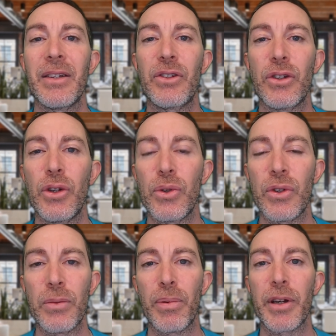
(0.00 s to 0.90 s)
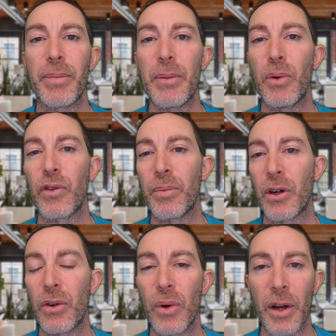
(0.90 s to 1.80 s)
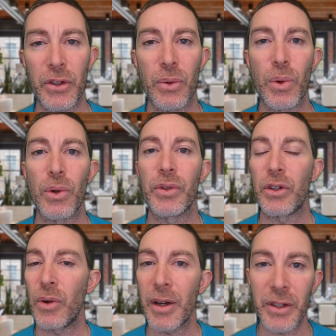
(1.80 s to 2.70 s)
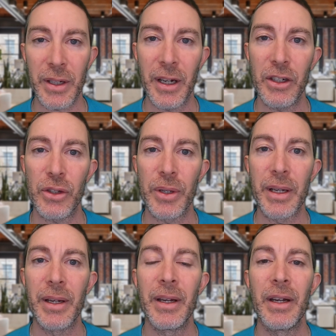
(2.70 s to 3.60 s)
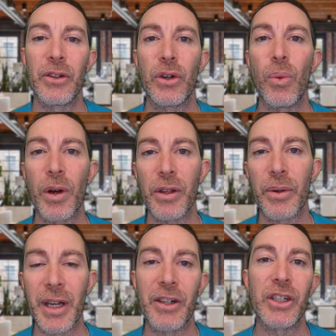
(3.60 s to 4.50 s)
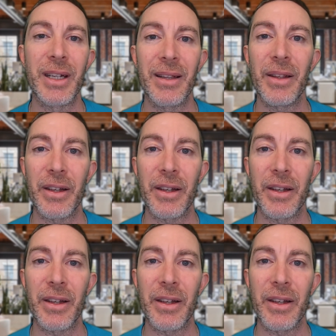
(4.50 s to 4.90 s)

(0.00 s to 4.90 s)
institutions bring people from across the world and across the country to one location in